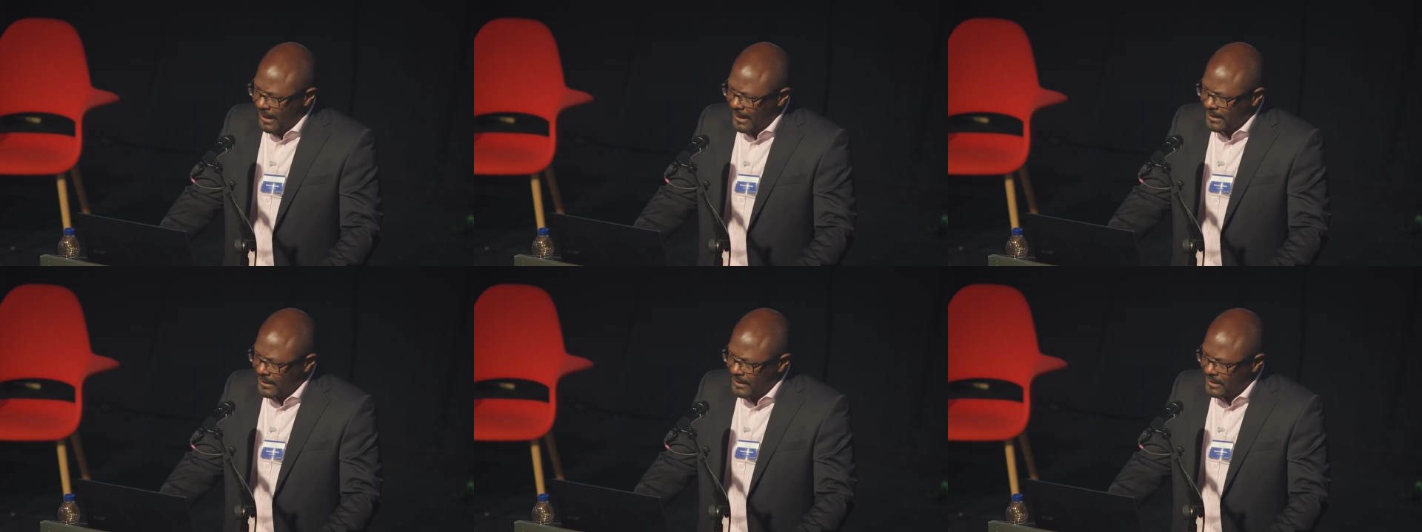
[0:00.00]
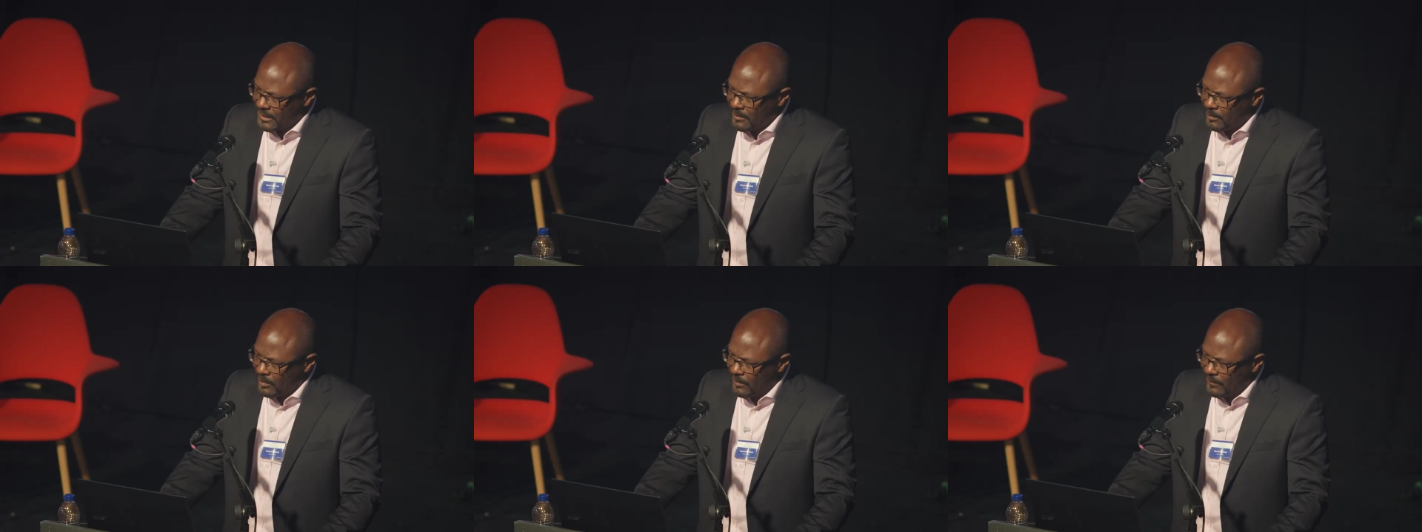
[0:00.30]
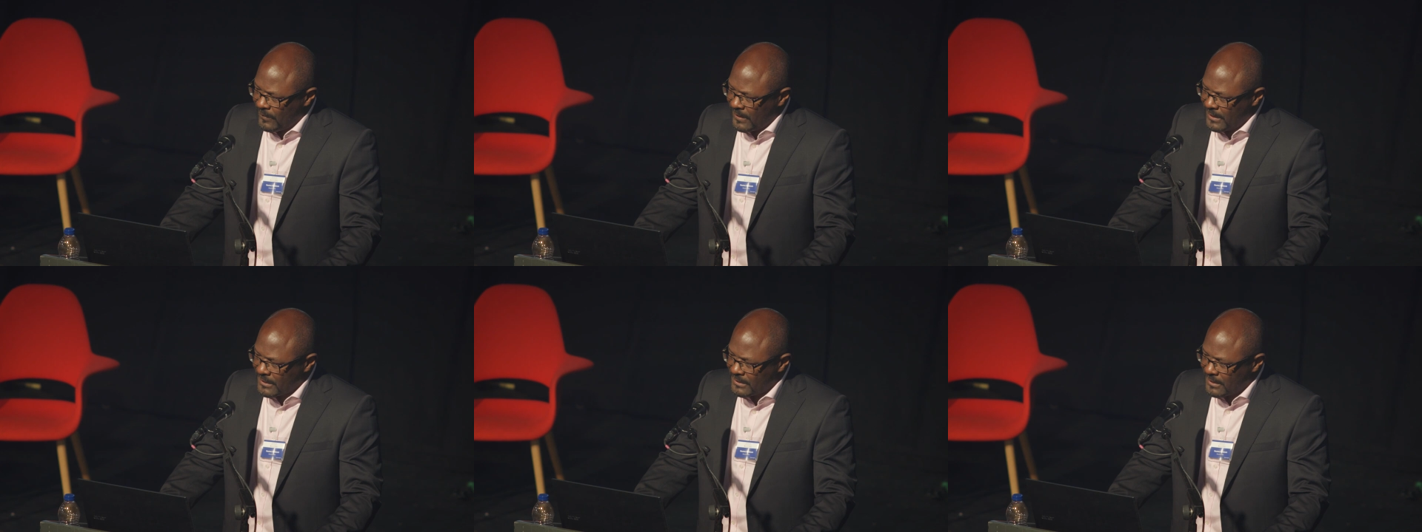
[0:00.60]
and he's a
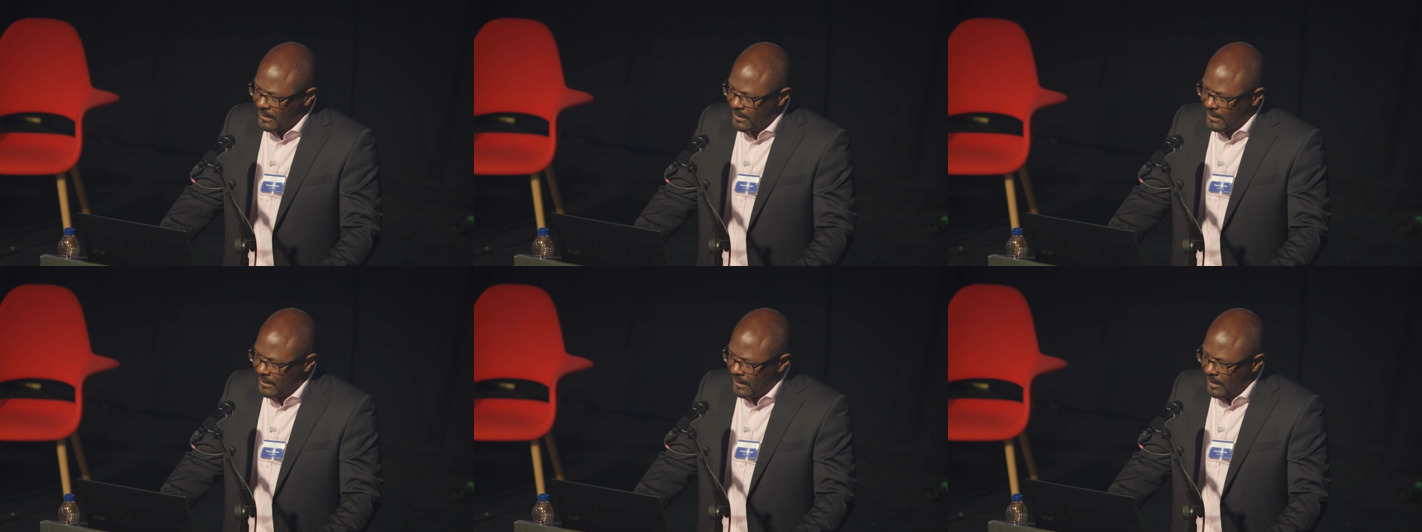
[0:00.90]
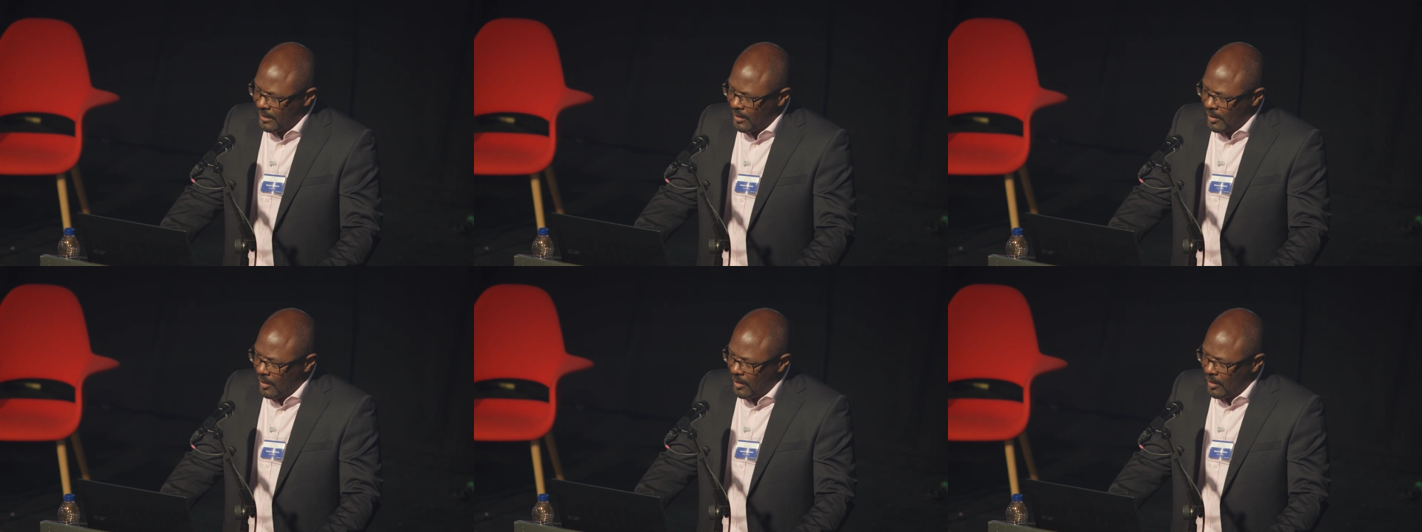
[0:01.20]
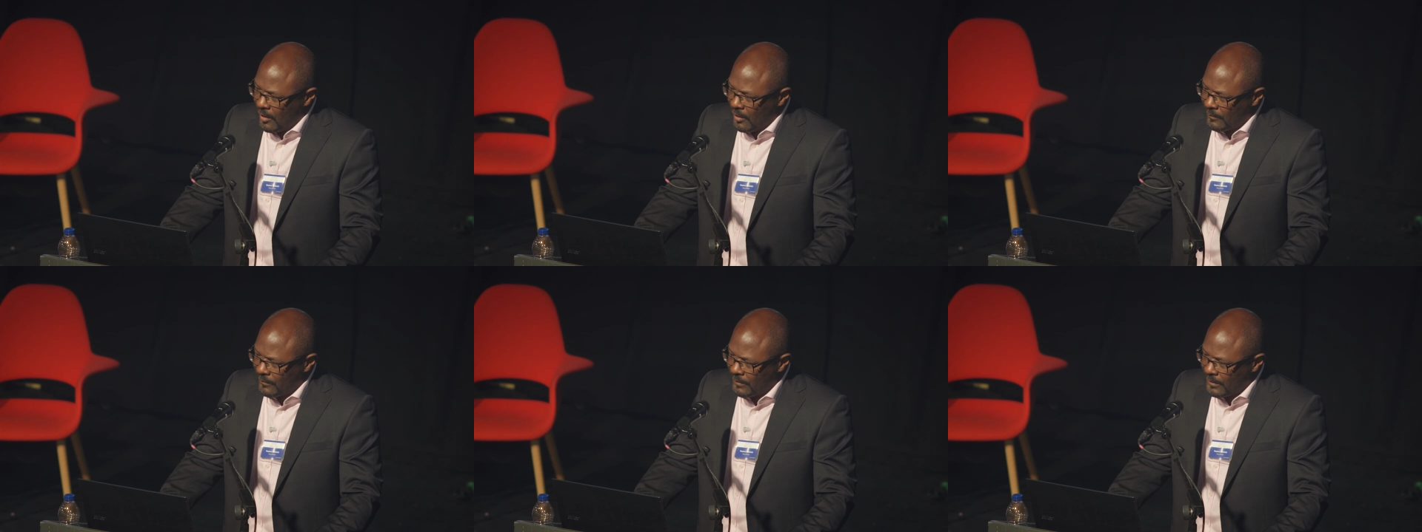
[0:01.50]
professor at
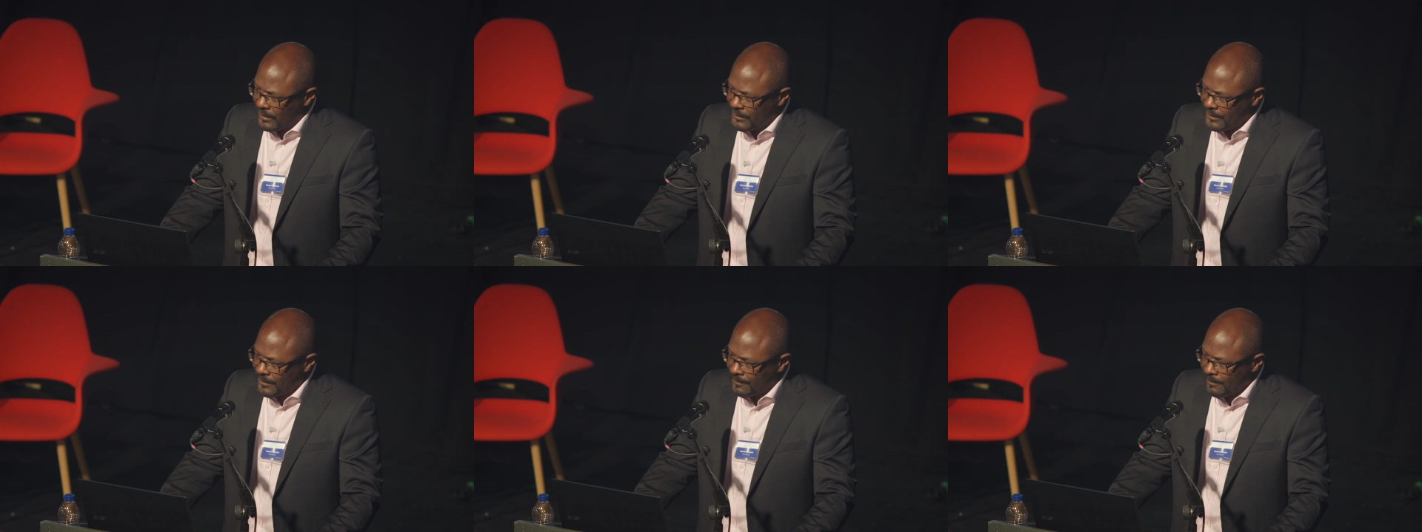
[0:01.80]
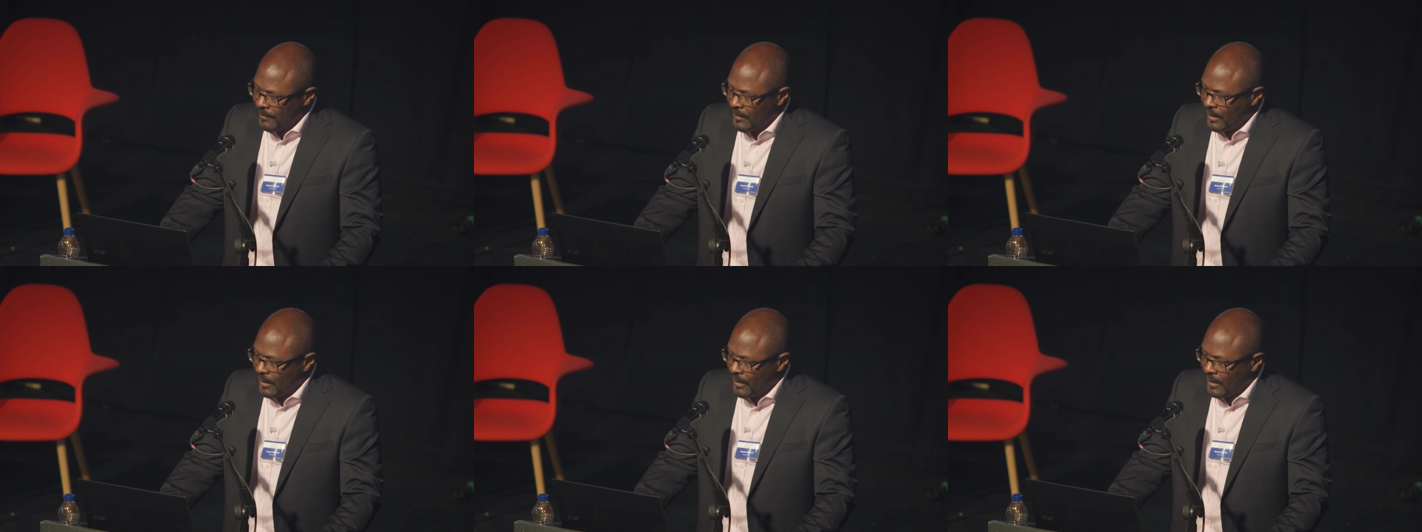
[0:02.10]
Harvard.